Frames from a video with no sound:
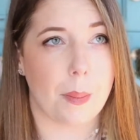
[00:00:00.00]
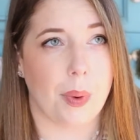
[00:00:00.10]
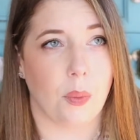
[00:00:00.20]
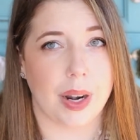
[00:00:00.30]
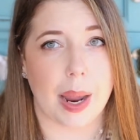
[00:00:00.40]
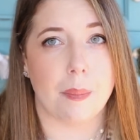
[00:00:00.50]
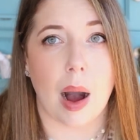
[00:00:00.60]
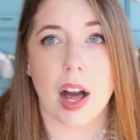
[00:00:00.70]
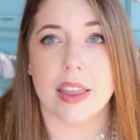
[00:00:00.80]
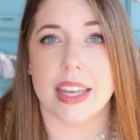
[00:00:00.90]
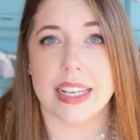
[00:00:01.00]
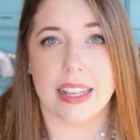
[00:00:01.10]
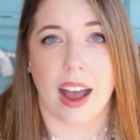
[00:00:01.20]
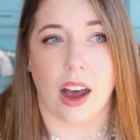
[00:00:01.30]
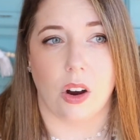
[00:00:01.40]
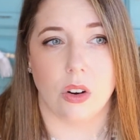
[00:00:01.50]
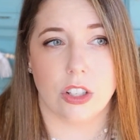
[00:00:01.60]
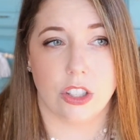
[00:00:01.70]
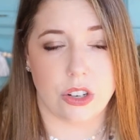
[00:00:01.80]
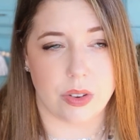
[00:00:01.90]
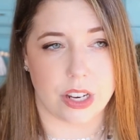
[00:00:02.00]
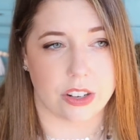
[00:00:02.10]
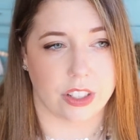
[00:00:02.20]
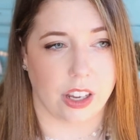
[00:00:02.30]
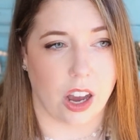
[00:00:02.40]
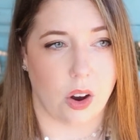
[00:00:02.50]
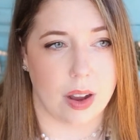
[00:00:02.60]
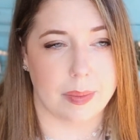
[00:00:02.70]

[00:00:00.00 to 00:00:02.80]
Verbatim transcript: But when I bought this house two years ago,